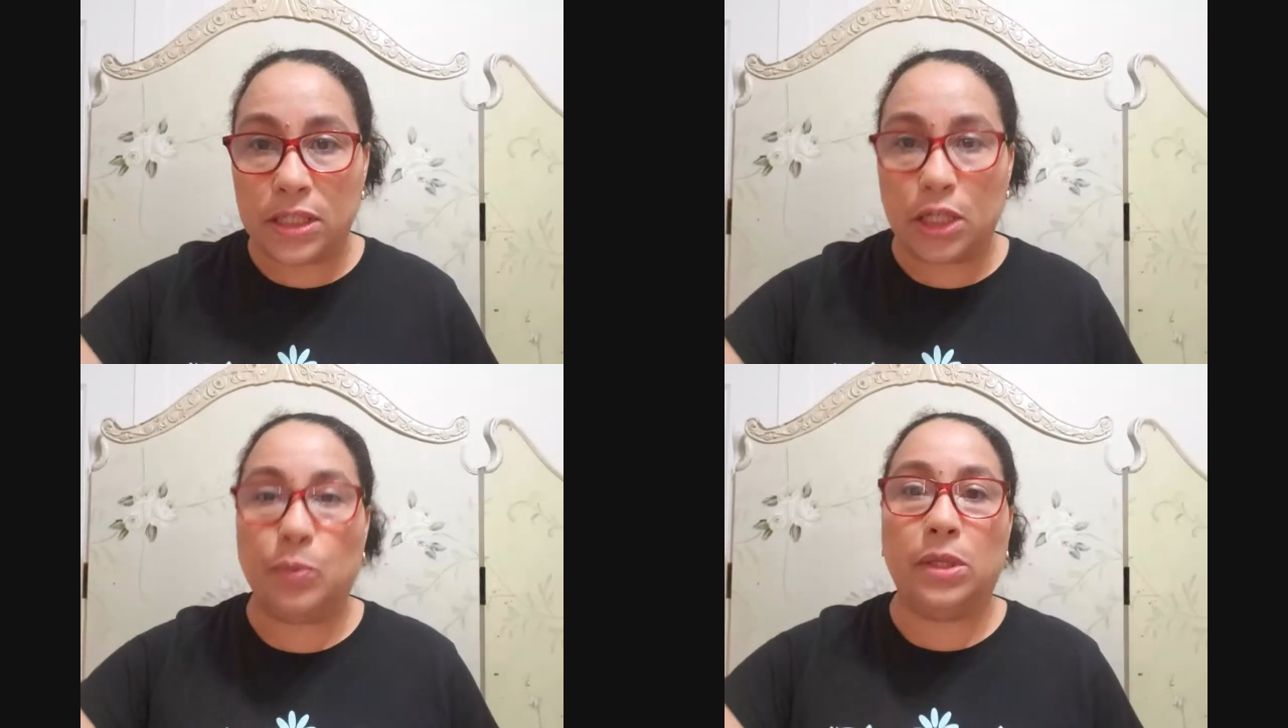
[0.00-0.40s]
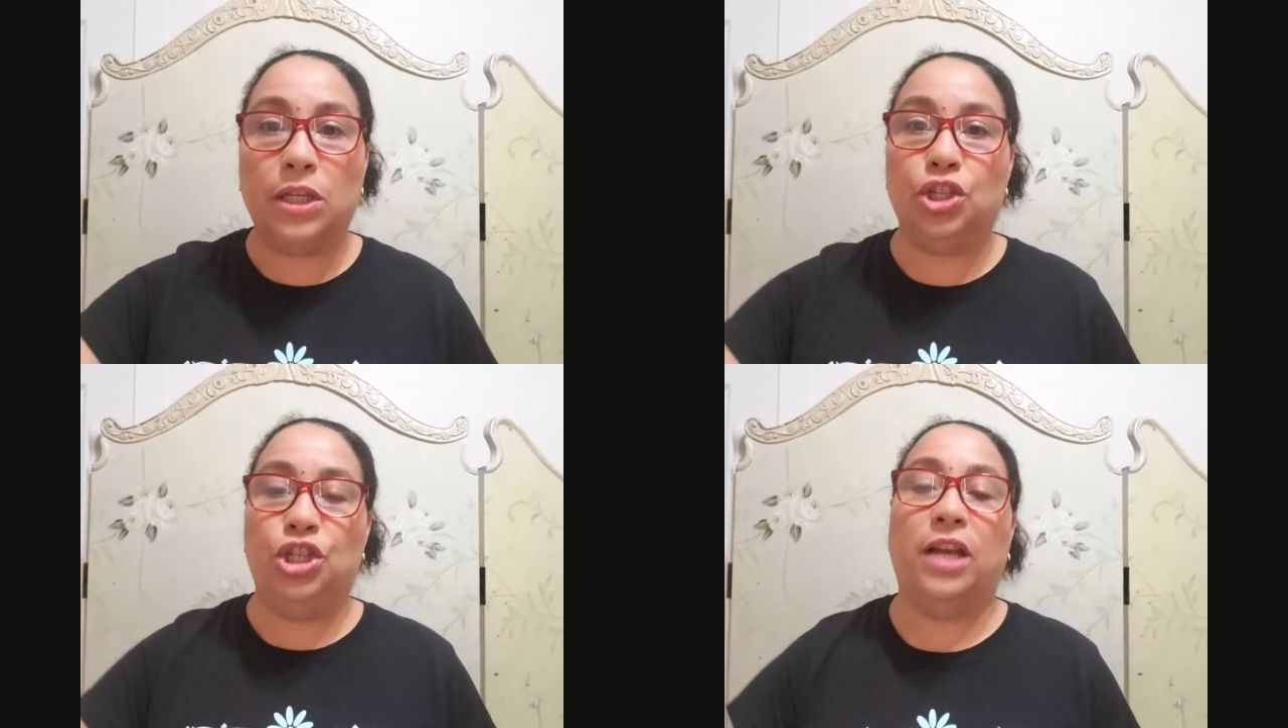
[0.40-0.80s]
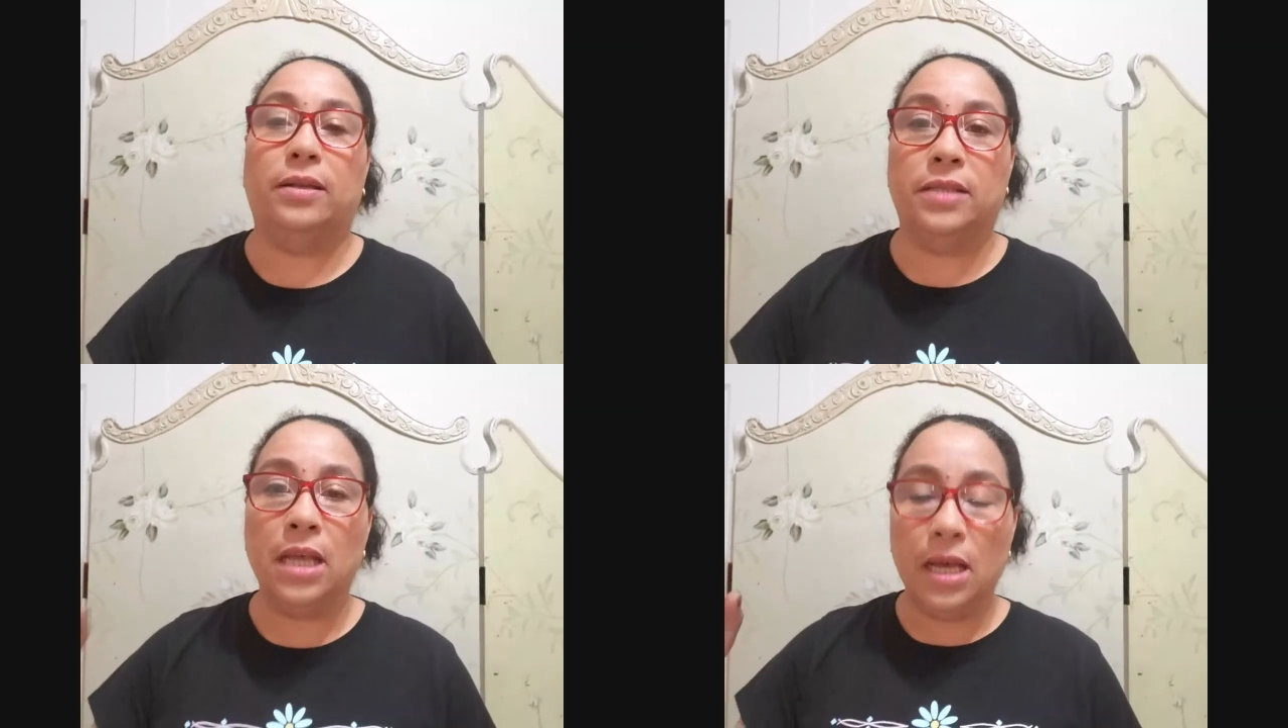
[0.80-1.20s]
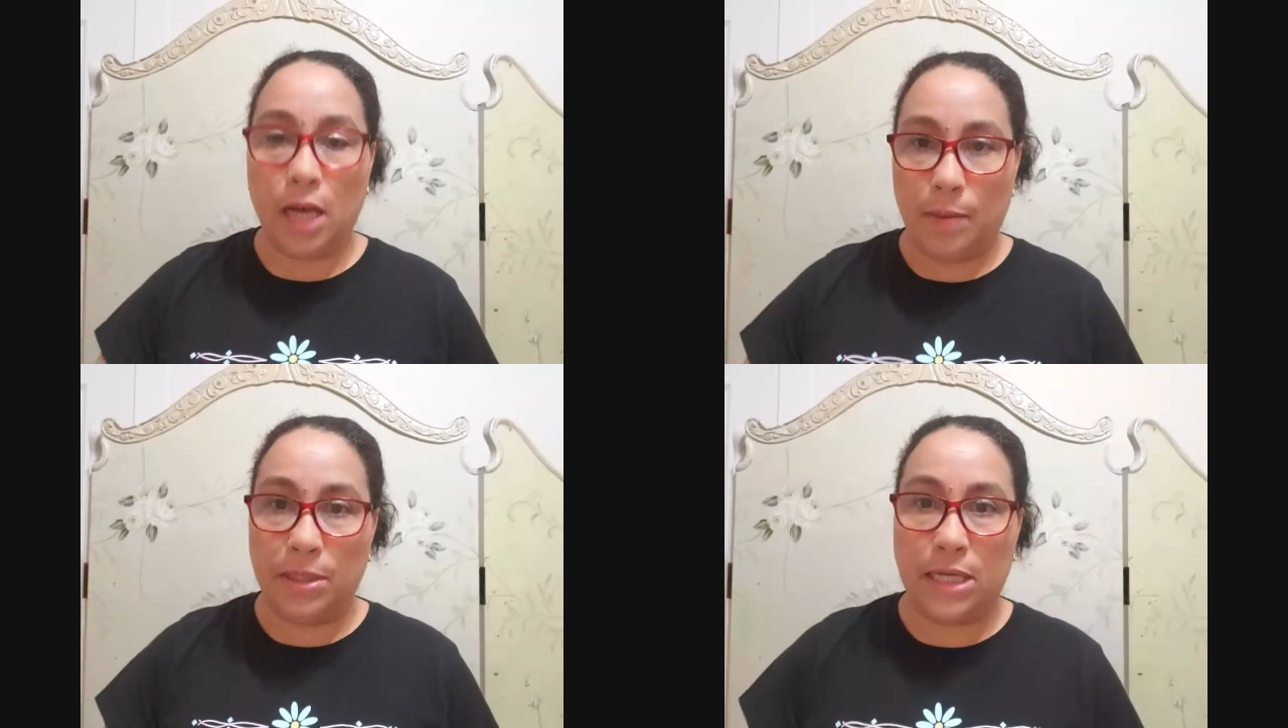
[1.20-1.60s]
stimulus checks
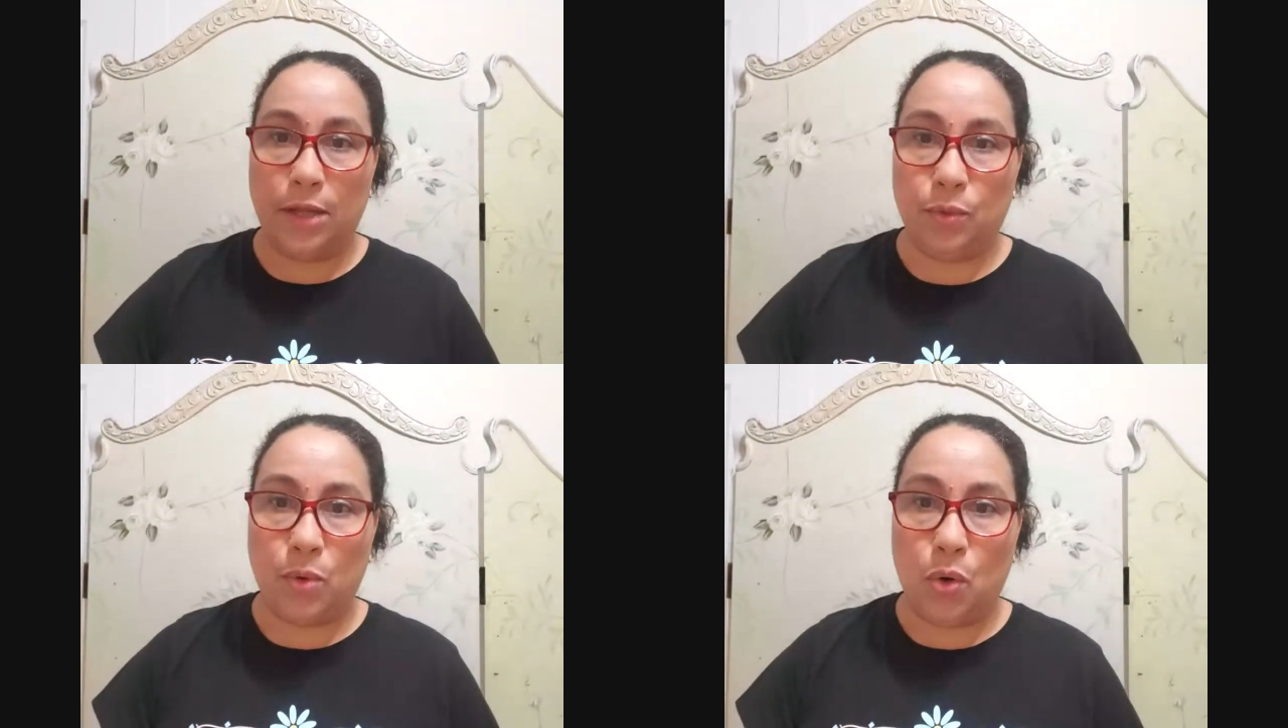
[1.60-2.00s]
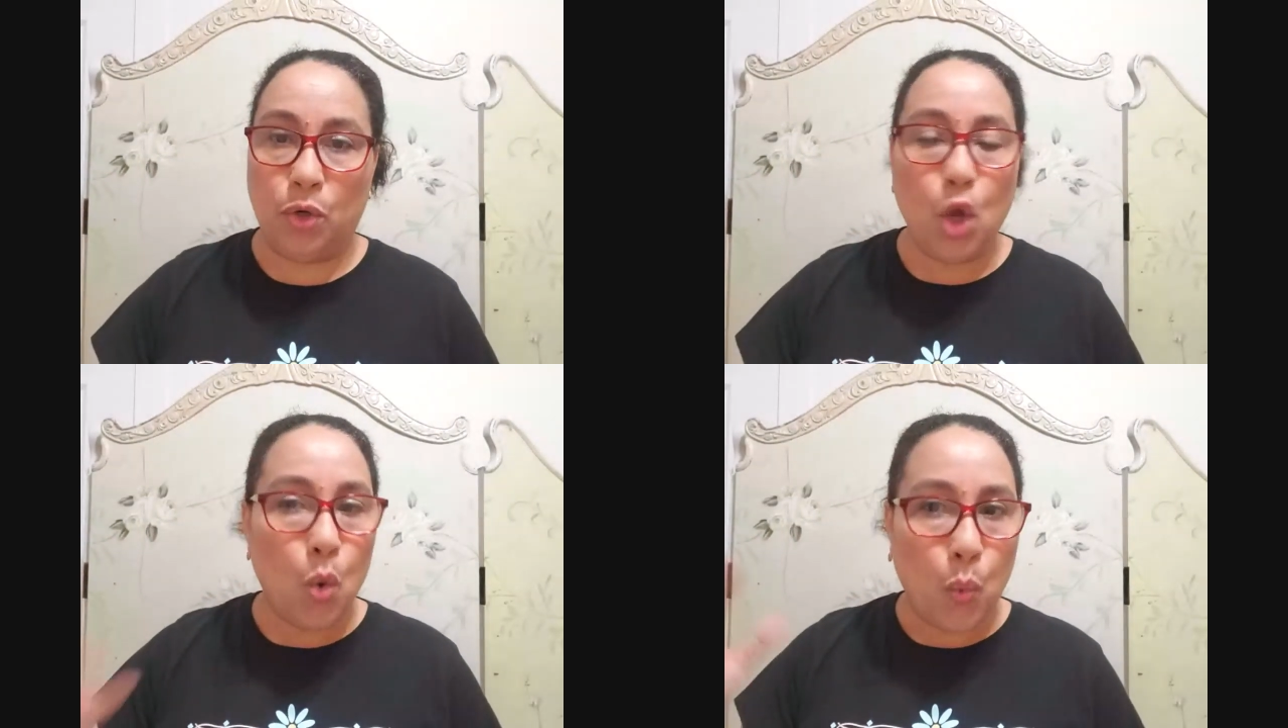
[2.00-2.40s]
coming down the road.